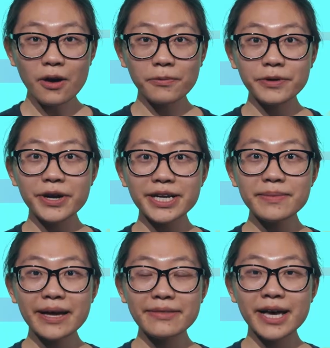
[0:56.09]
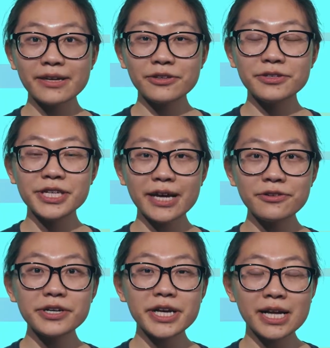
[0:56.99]
We recommend that you
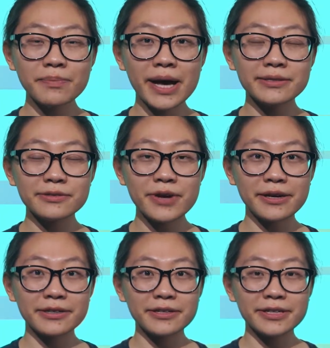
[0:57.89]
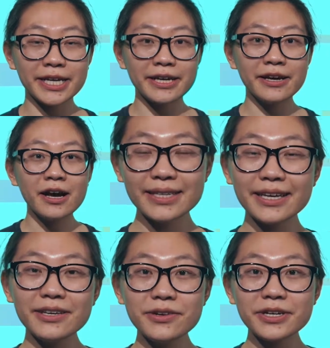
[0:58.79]
check your account balance regularly.
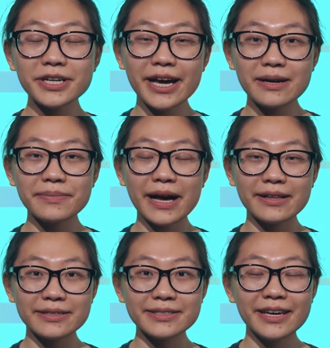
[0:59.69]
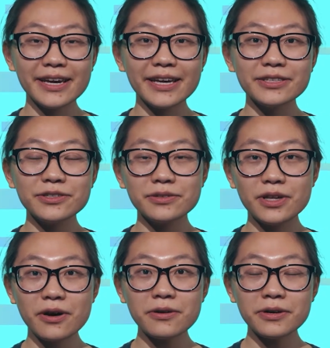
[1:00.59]
Taking your account balance into
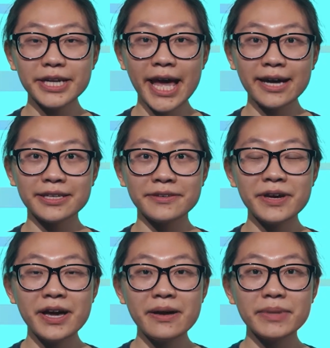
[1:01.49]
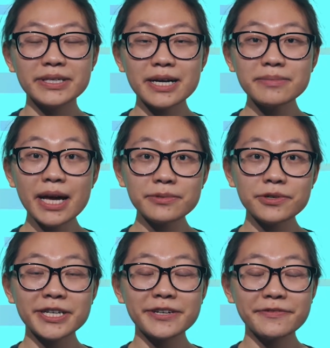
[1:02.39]
low or negative may sometimes
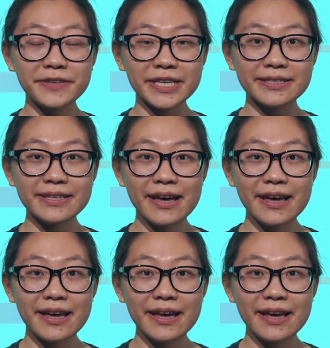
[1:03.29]
occur fees